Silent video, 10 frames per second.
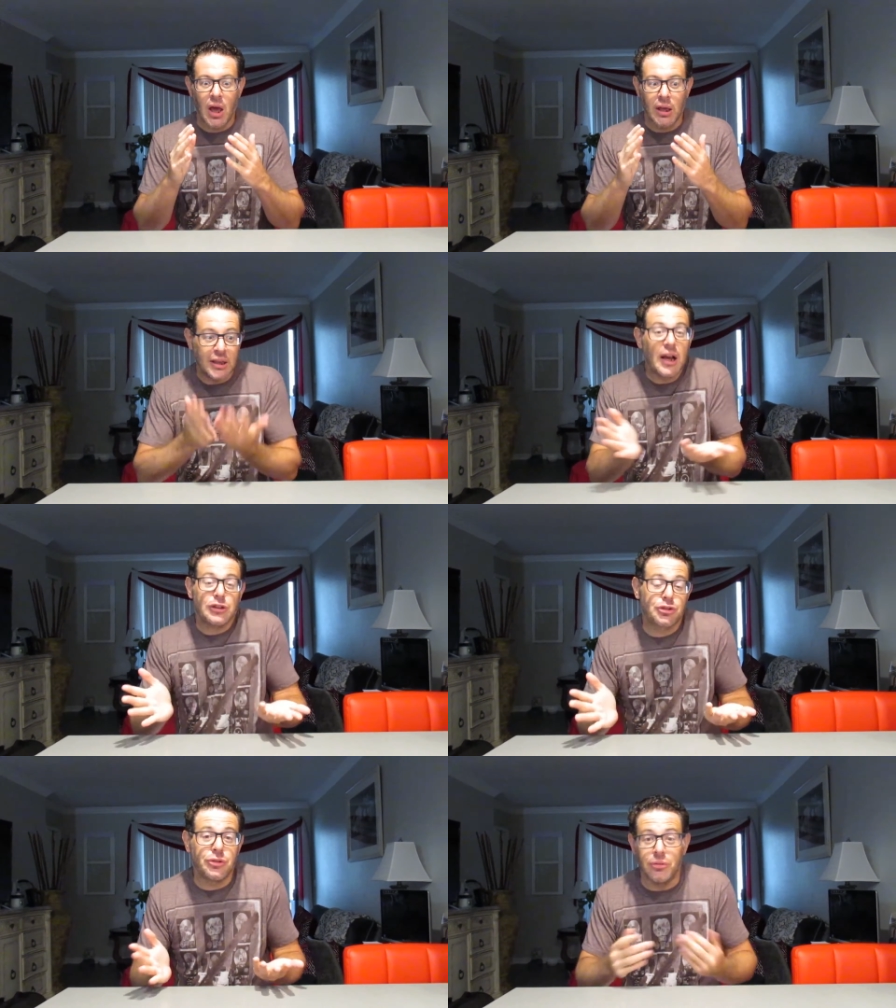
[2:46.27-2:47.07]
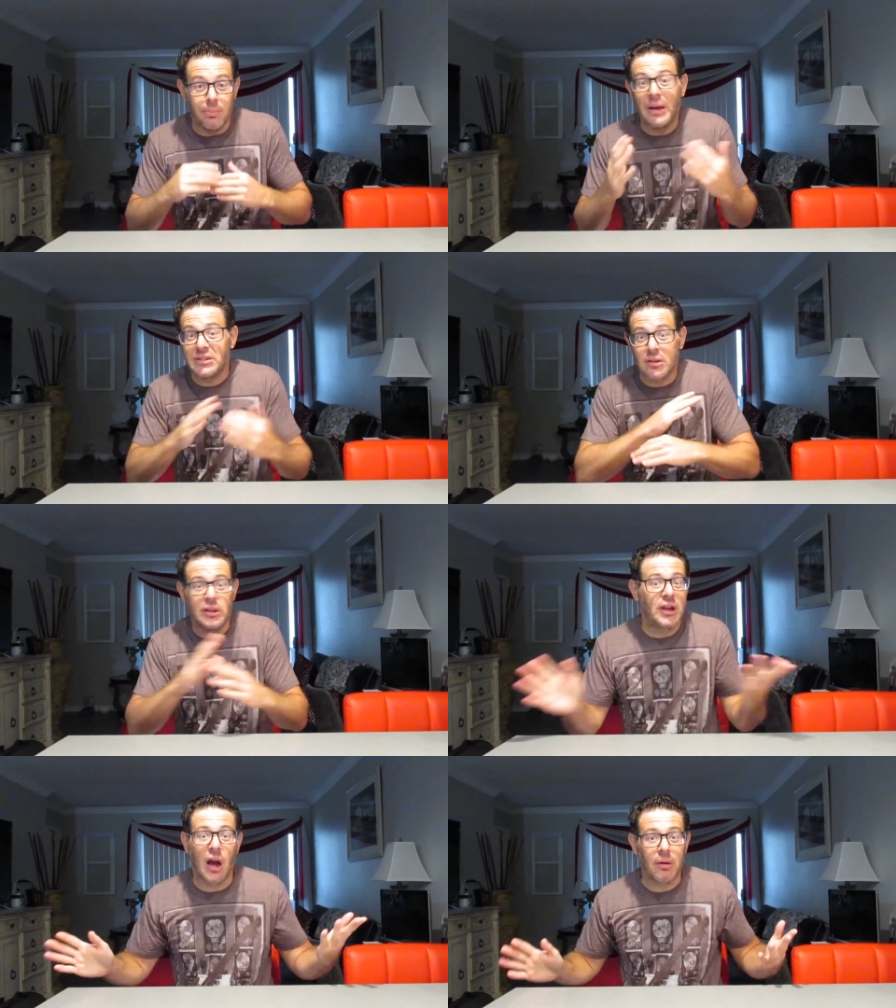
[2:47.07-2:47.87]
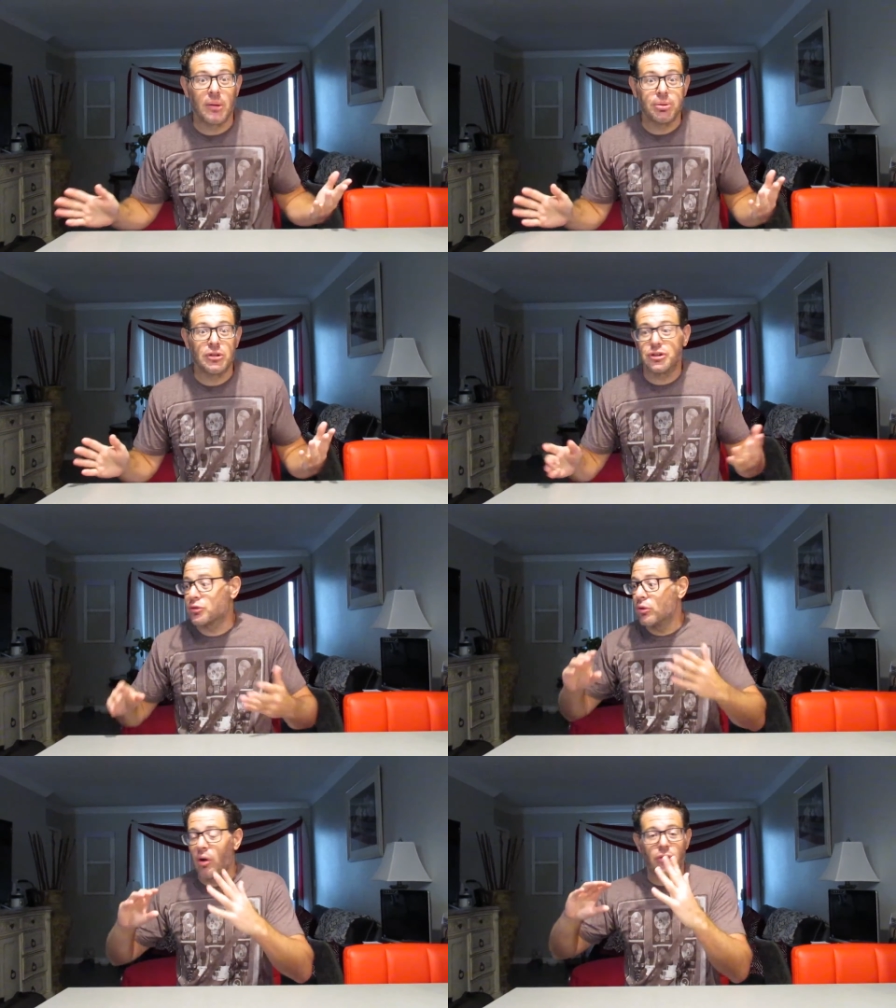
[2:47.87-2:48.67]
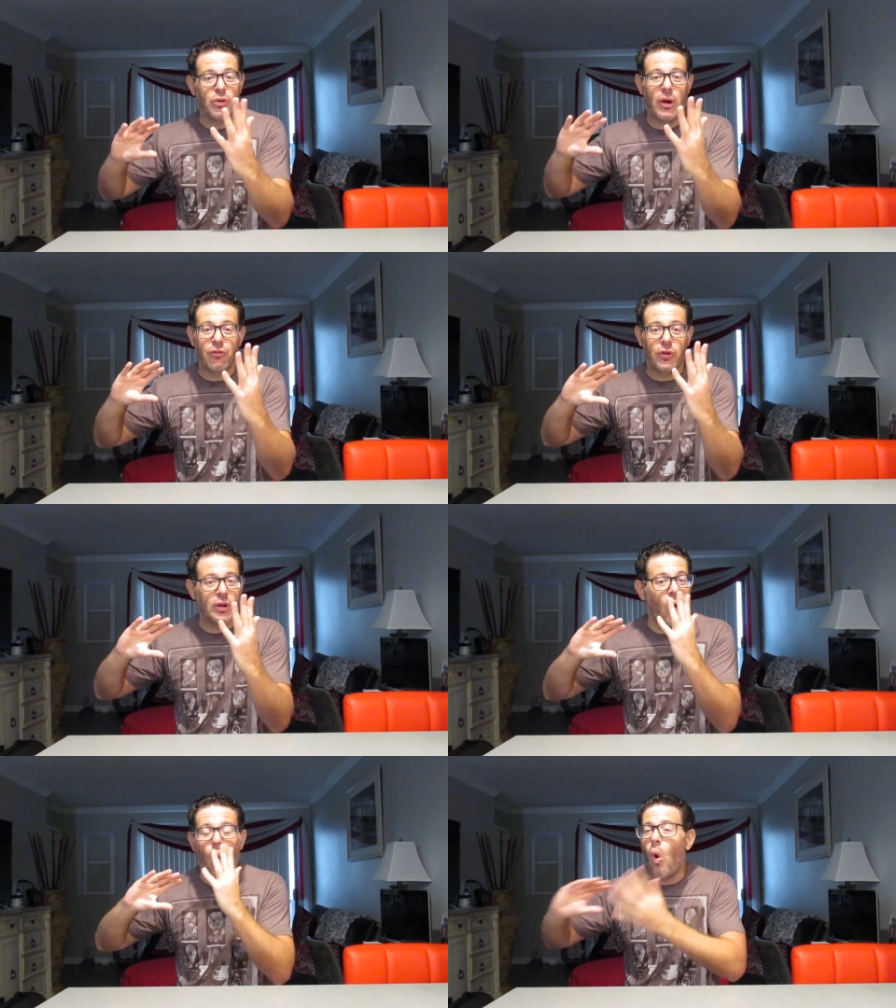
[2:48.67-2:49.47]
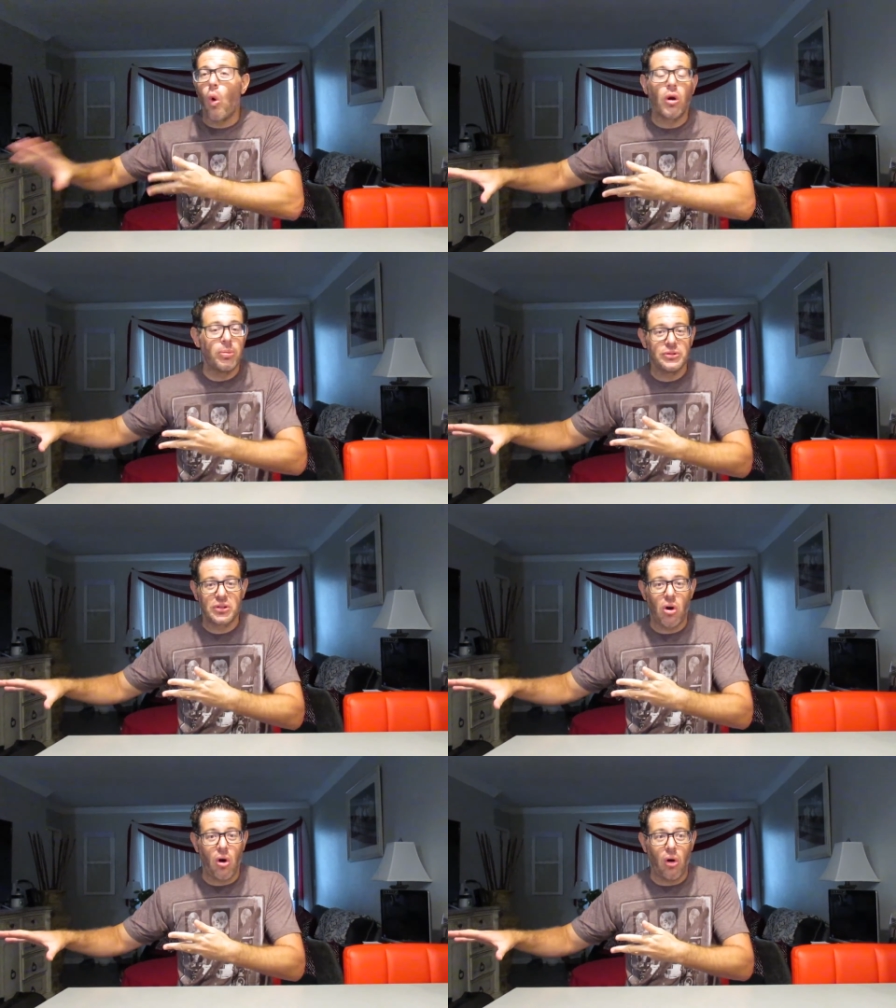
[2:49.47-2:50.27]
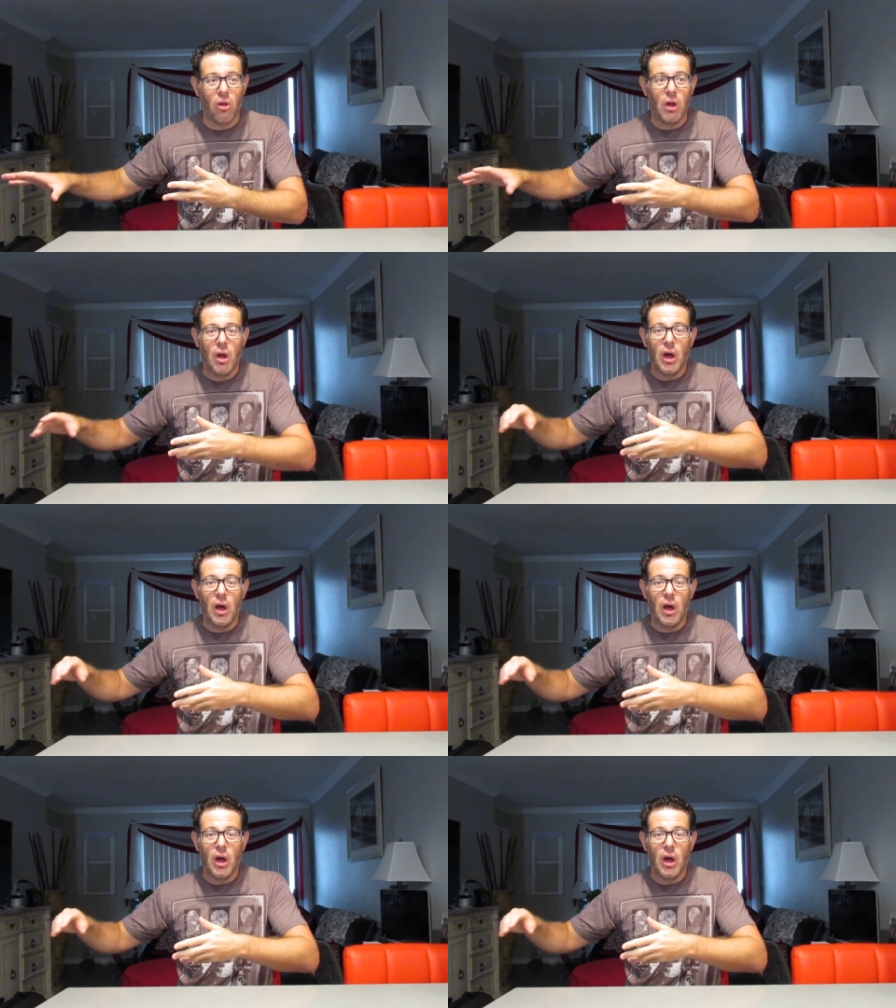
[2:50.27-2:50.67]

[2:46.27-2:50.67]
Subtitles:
He got screwed. Basically, he got completely screwed over. The referee, horrible call.